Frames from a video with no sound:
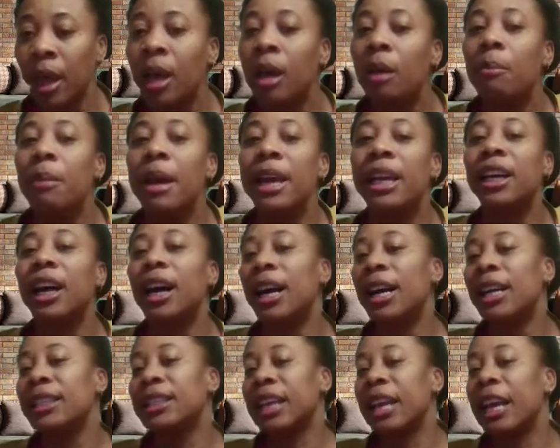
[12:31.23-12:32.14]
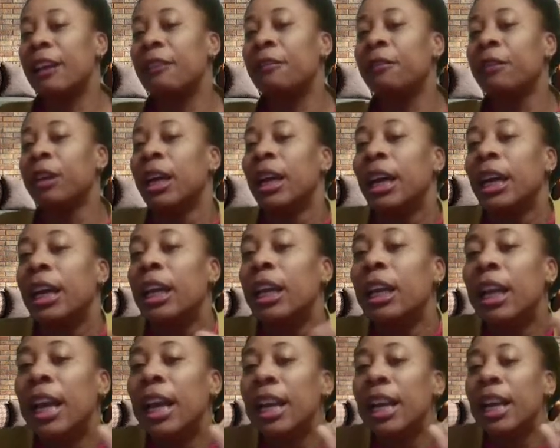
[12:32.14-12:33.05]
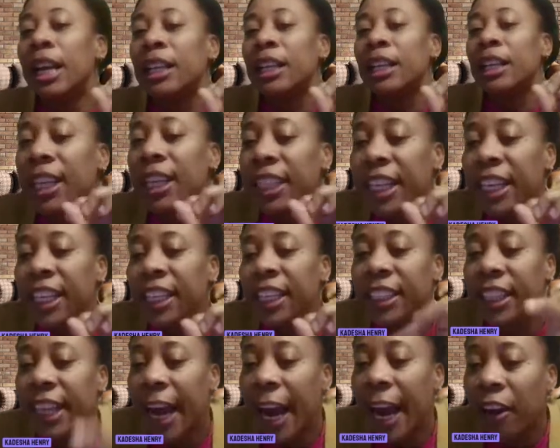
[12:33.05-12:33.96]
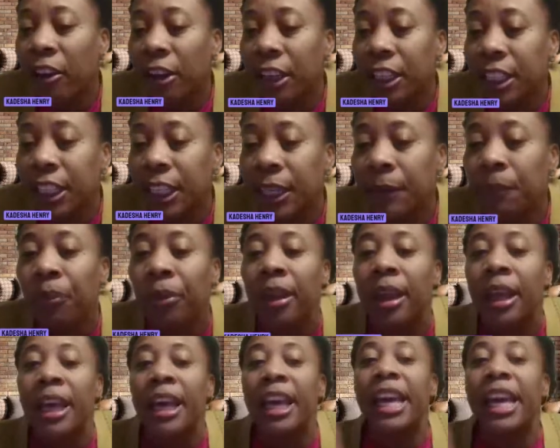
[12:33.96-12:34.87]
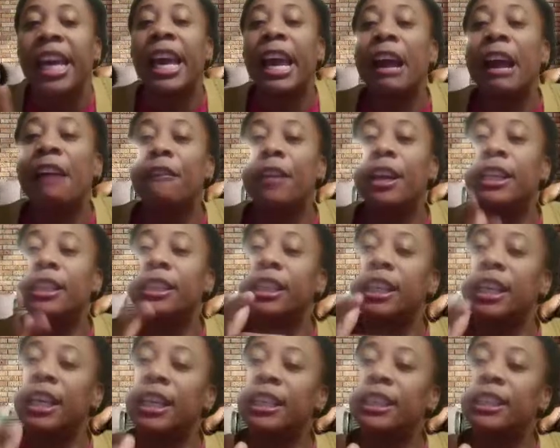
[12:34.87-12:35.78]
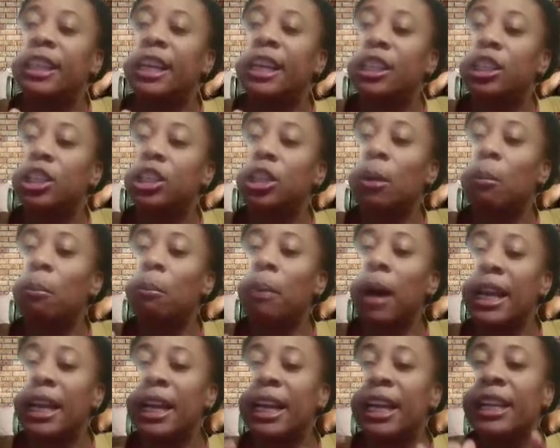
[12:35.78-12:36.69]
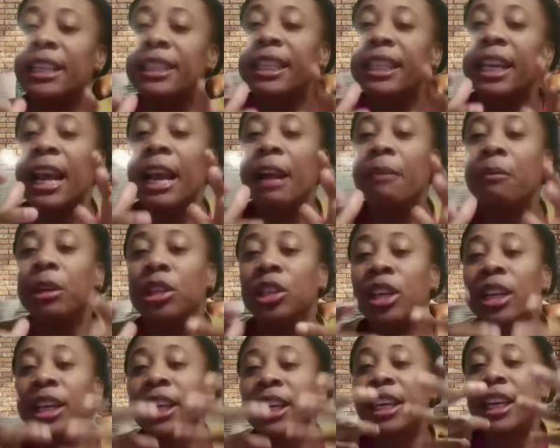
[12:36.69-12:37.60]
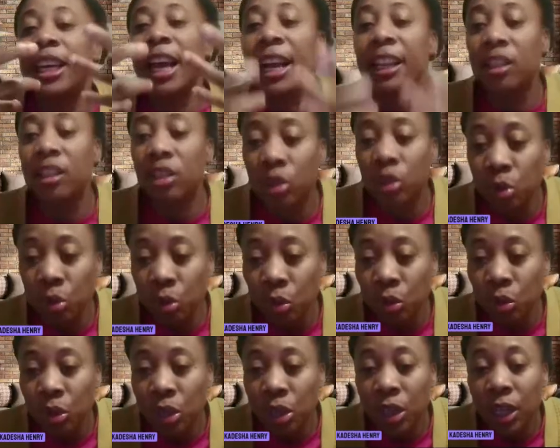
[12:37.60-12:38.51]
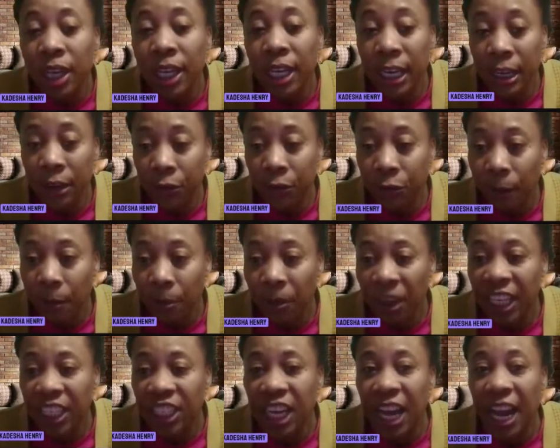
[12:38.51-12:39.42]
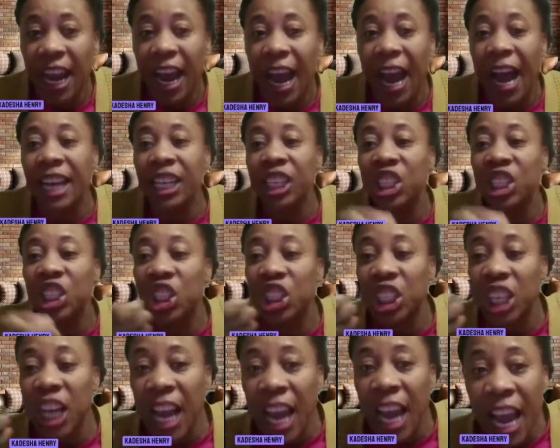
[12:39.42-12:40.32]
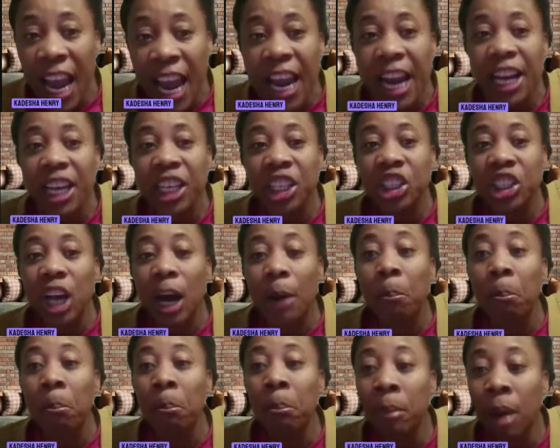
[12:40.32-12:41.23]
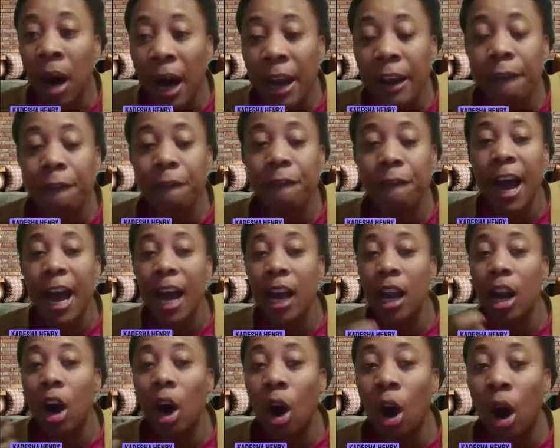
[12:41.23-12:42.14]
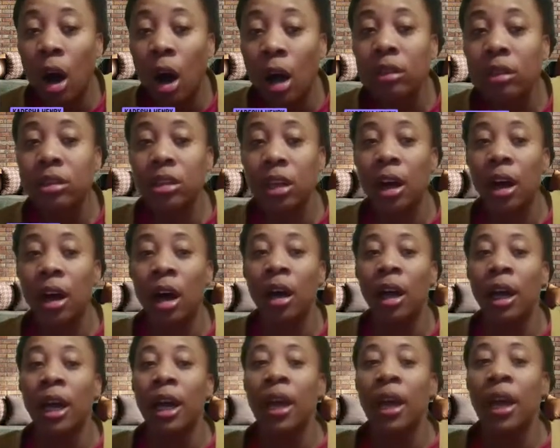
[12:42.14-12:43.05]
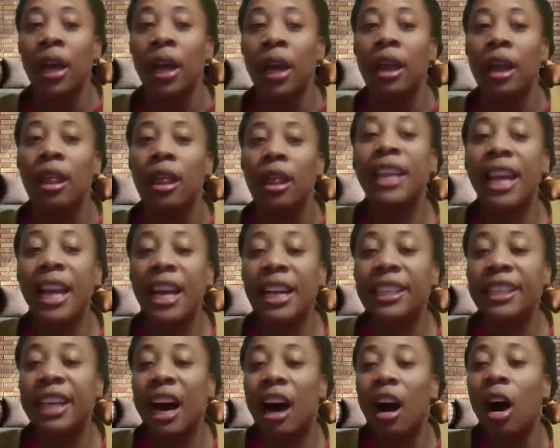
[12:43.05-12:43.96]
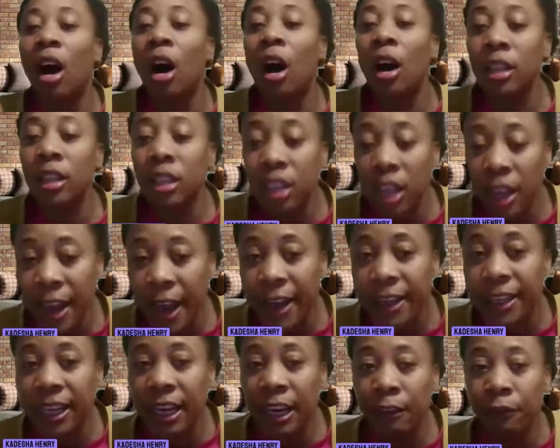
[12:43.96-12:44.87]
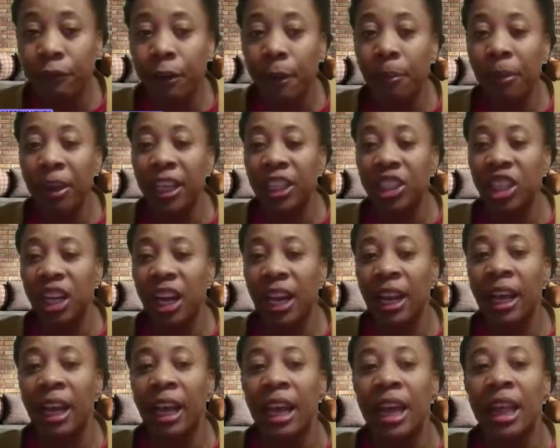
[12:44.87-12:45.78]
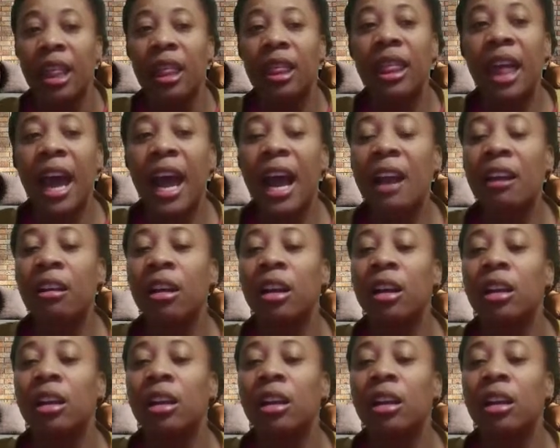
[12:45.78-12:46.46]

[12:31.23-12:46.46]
Because if, let's look at integrity. If it is that somebody is able to get to the information and change, modify, alter that data, alter that information, then